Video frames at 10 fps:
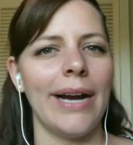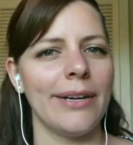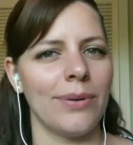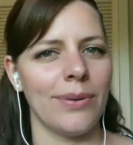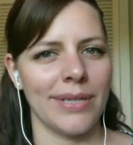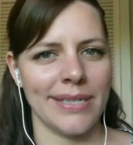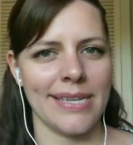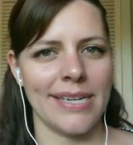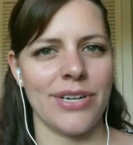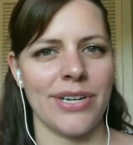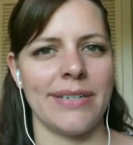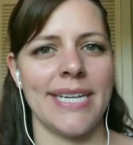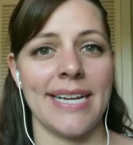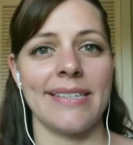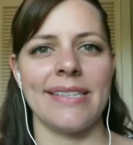your organization
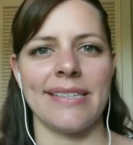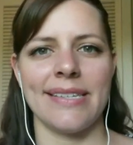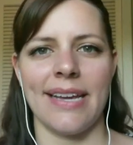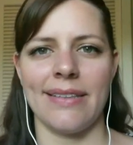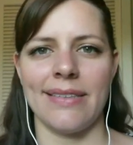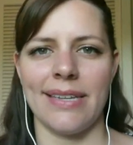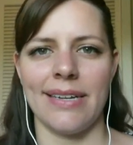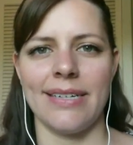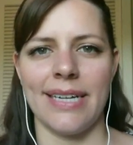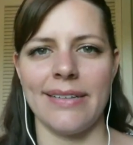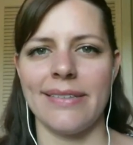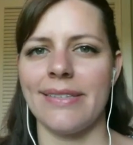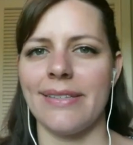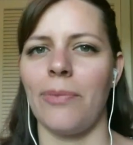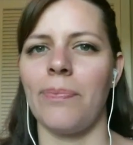takes the stands that it does.
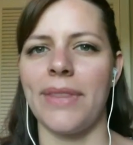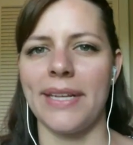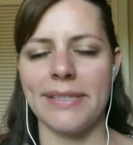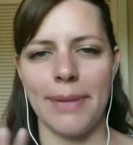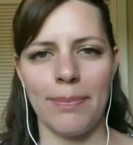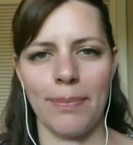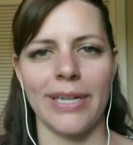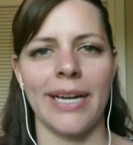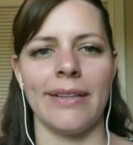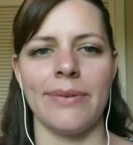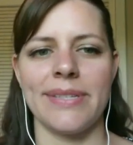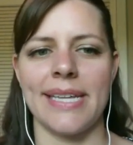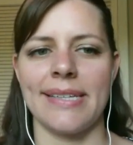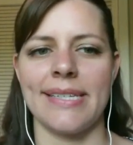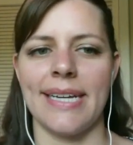So that's about bringing those
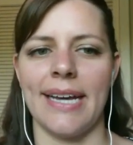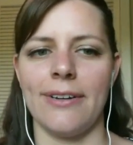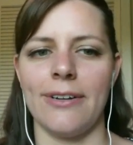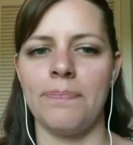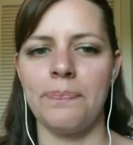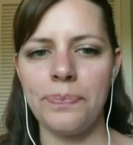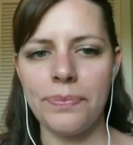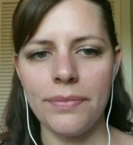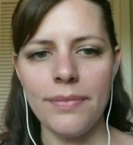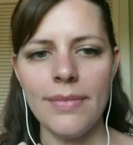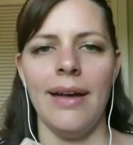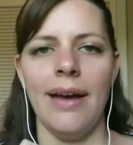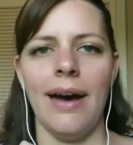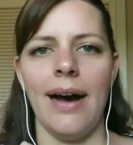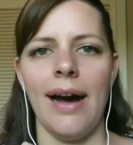things together.
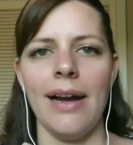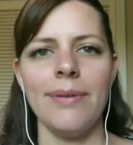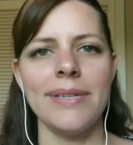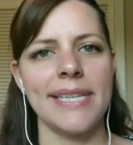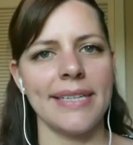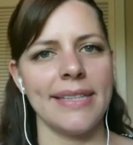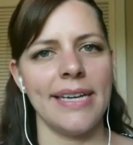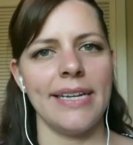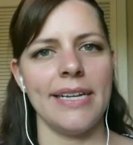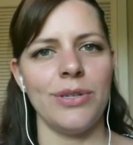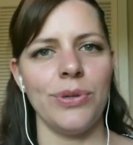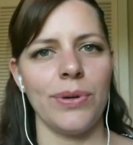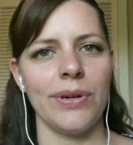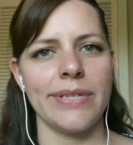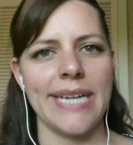I always think that
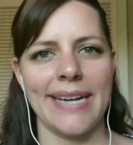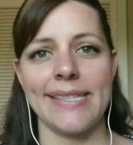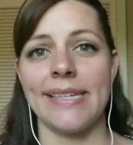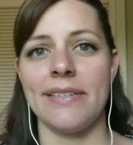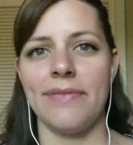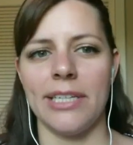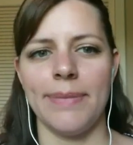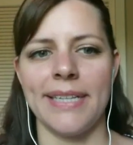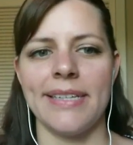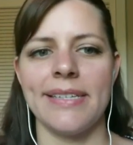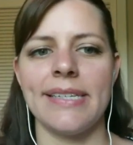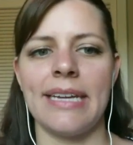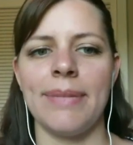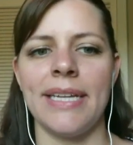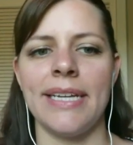your task in developing this
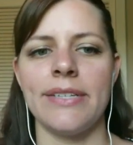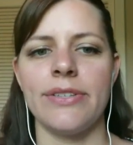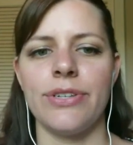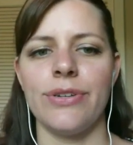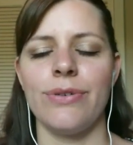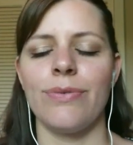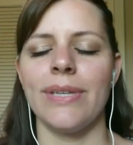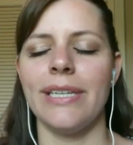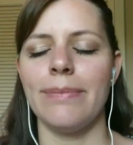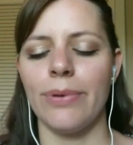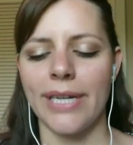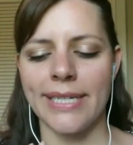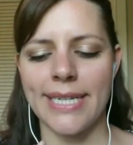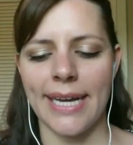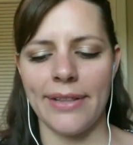statement is to really bring
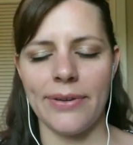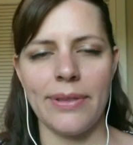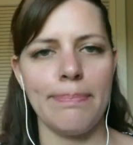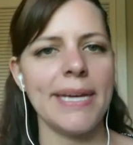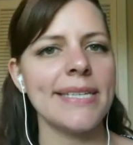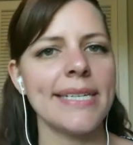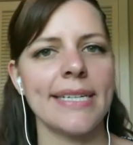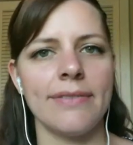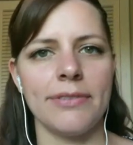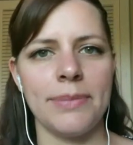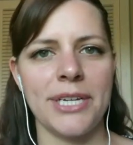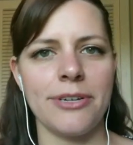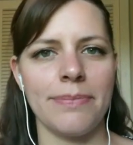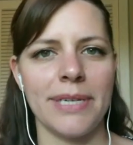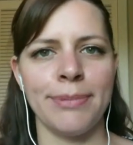together the basic
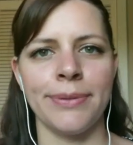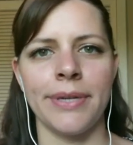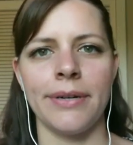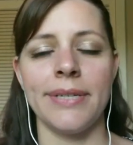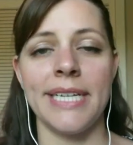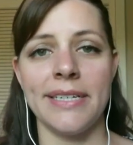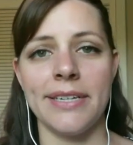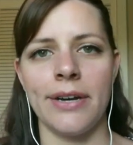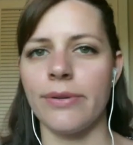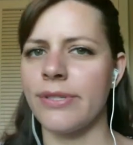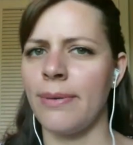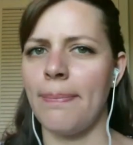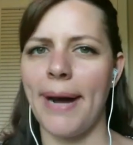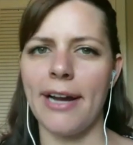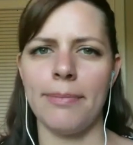information people need to know. So
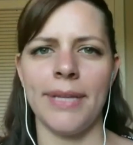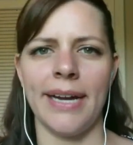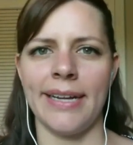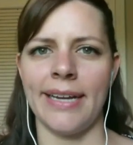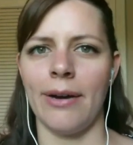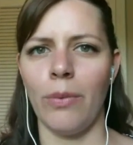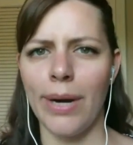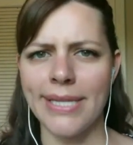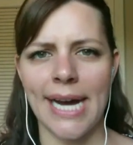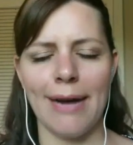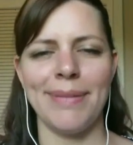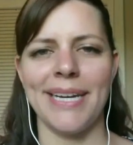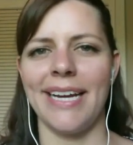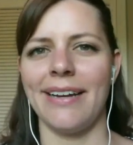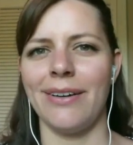bottom lining it, what's
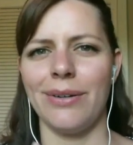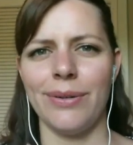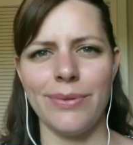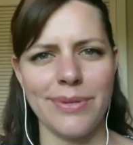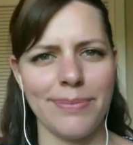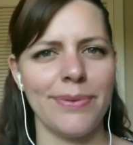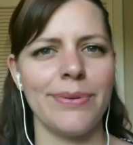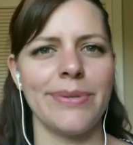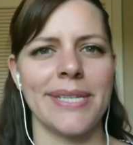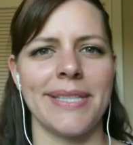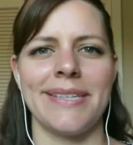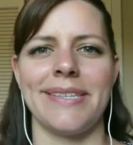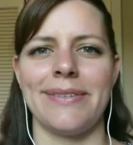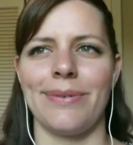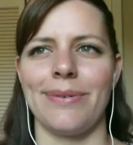happening, who's in this
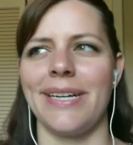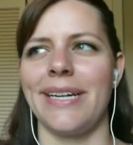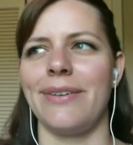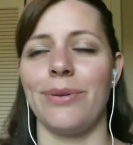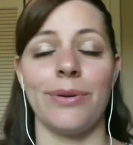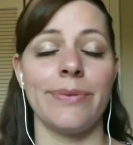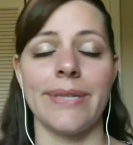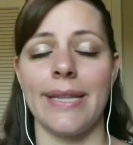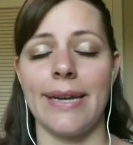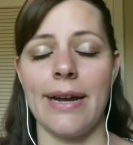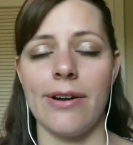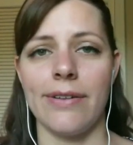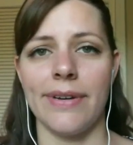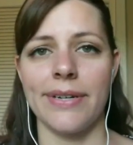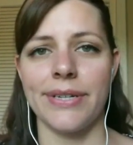story, or who's in the
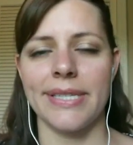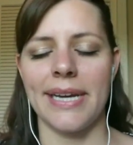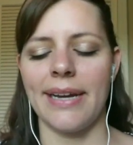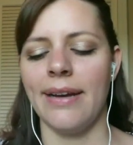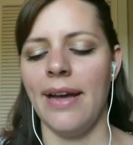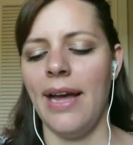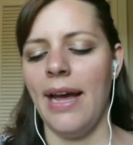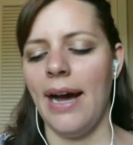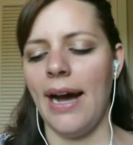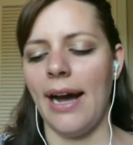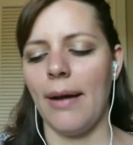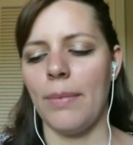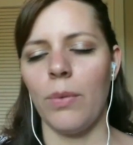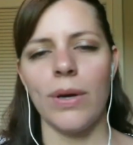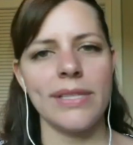narrative, I should say.
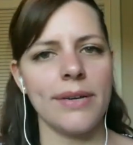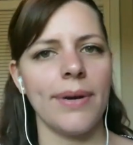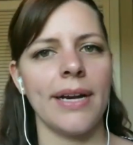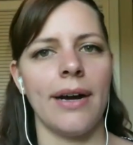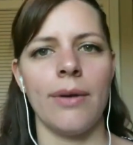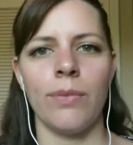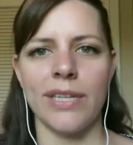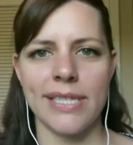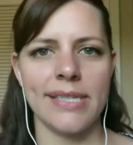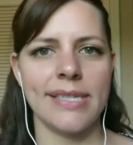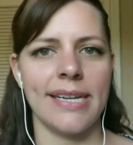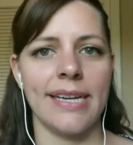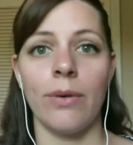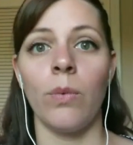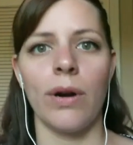What's going on, what's at
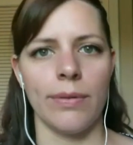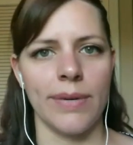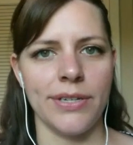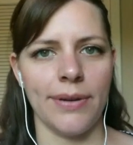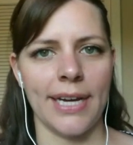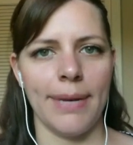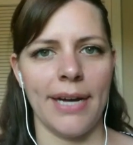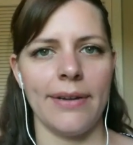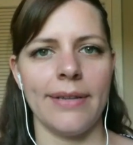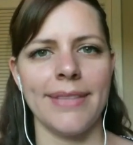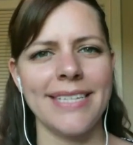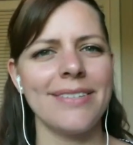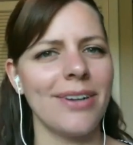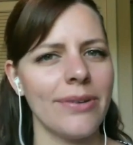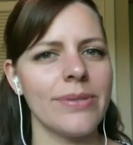stake, what are we doing about it? These
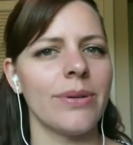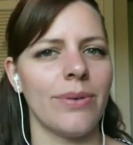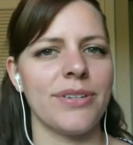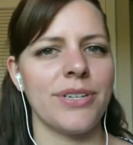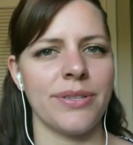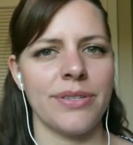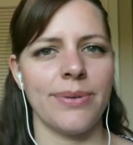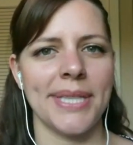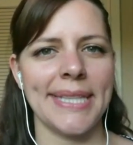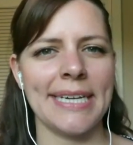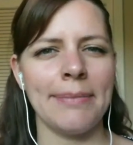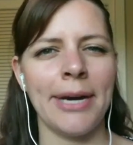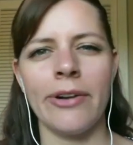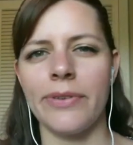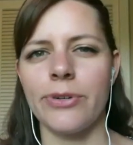are also questions you can think
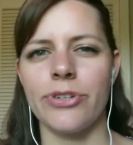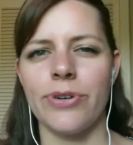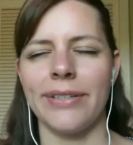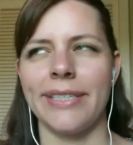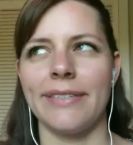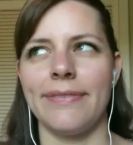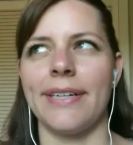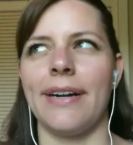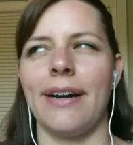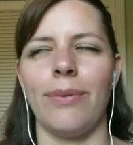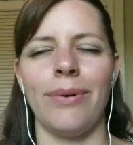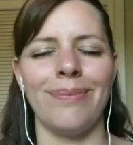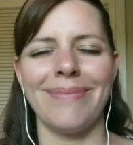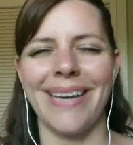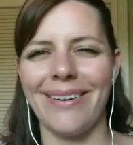about if you're struggling to figure out,
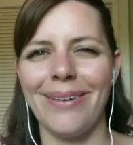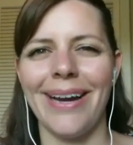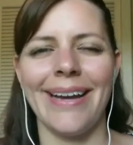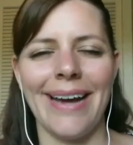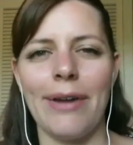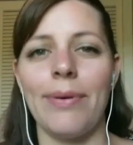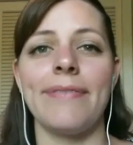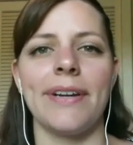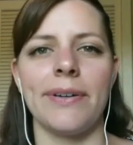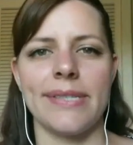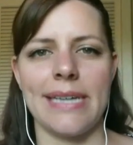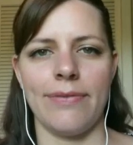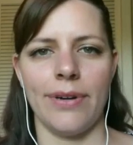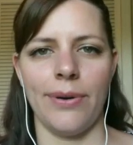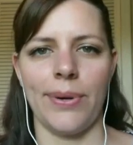well, how do I figure this out
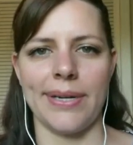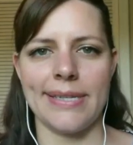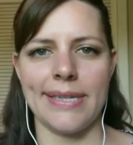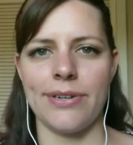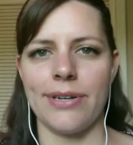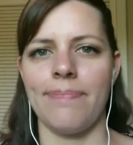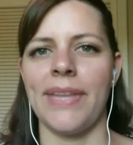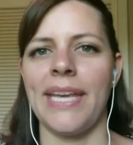for our organization?